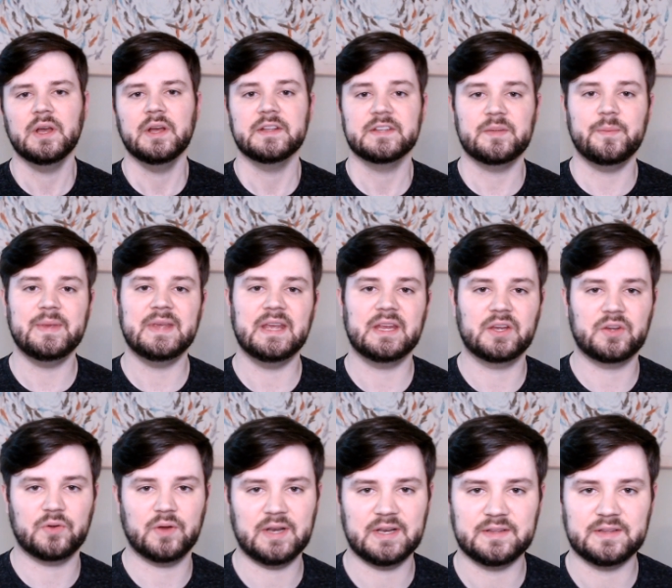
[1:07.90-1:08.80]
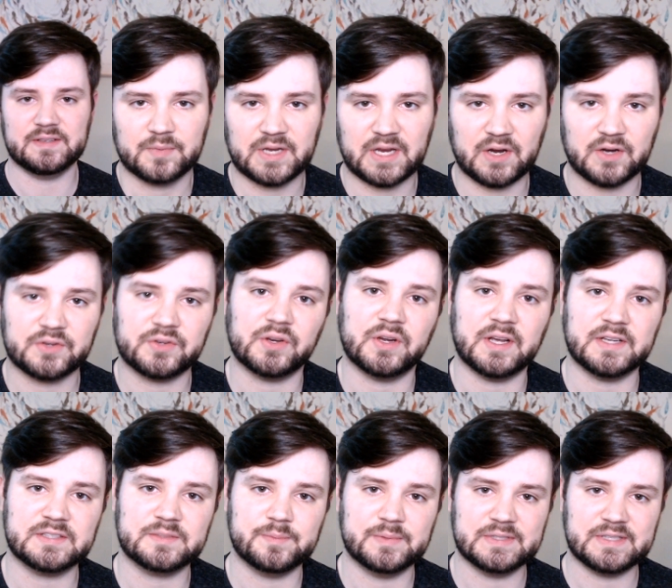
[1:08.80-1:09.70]
To begin creating this character
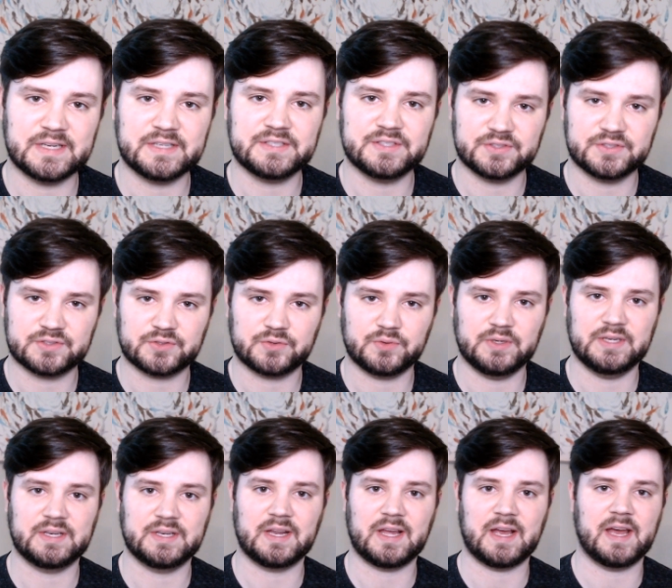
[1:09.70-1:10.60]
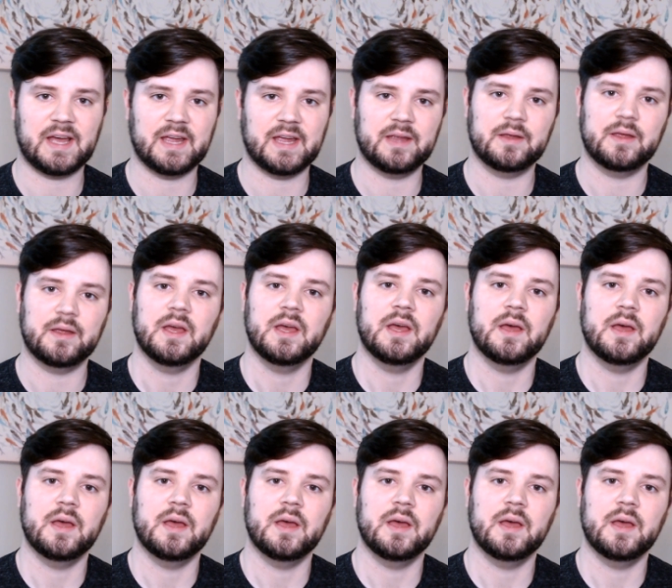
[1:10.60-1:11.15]
customization screen, I